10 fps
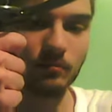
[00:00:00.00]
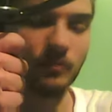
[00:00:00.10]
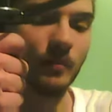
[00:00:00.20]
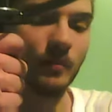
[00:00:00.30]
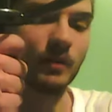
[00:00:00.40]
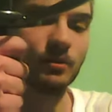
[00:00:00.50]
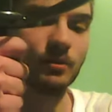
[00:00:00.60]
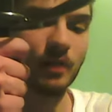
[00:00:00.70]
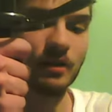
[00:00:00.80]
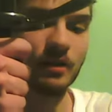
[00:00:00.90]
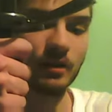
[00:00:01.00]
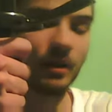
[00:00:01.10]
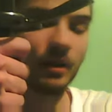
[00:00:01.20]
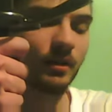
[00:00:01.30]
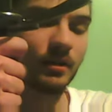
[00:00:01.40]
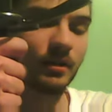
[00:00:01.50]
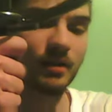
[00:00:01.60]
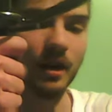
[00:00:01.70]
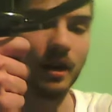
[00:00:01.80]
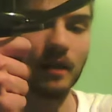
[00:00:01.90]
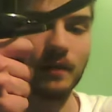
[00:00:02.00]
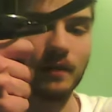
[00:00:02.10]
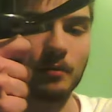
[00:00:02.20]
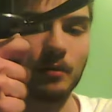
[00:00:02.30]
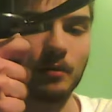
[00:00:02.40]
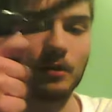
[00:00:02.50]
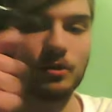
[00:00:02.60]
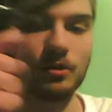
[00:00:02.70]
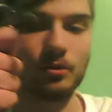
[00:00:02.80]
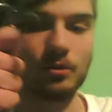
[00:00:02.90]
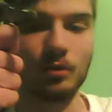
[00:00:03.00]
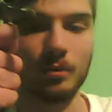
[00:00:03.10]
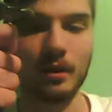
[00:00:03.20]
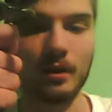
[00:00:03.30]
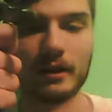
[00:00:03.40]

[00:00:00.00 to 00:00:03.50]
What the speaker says: you know, slicing, cutting things in half. I once threw up like